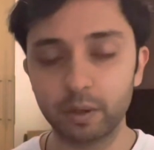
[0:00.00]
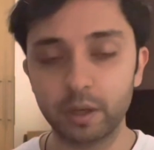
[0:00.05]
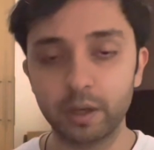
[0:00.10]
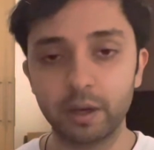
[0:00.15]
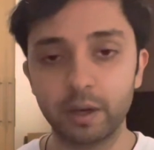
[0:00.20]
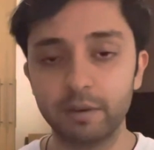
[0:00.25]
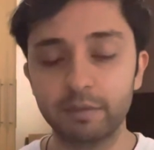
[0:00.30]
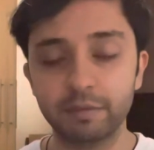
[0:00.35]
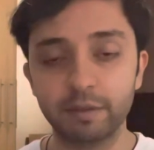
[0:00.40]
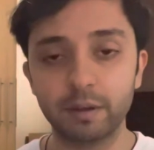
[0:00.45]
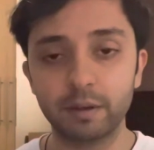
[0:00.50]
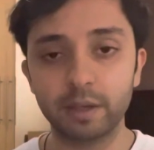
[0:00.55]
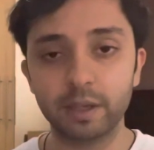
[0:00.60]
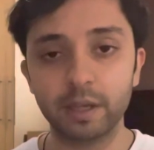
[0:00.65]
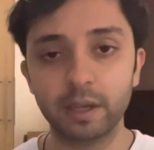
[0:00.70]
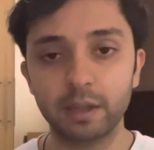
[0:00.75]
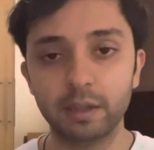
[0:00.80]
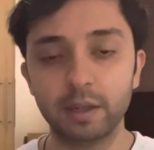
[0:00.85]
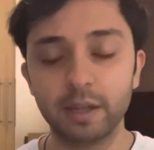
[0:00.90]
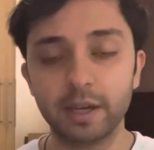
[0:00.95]
I felt
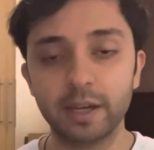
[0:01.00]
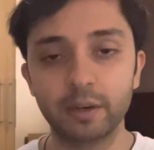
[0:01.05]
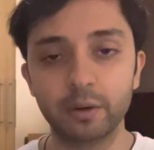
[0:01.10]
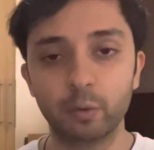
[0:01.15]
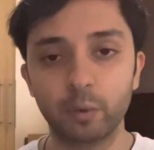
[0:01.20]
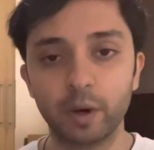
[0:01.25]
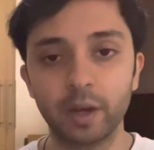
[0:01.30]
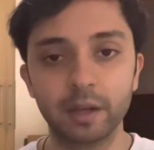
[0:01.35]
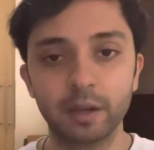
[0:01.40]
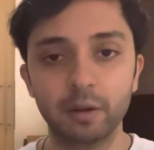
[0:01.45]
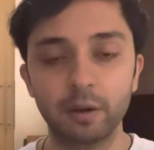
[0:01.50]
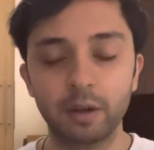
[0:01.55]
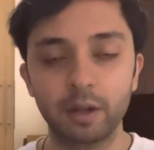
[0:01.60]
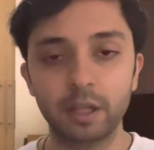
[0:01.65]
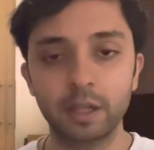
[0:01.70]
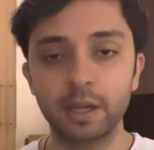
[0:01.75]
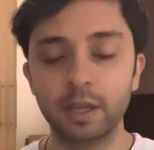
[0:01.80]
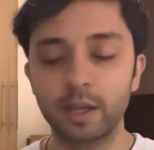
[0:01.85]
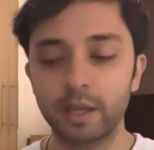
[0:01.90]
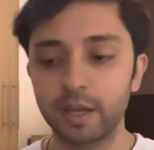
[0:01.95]
like I learned quite a
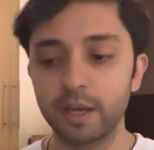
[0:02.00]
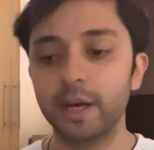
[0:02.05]
lot,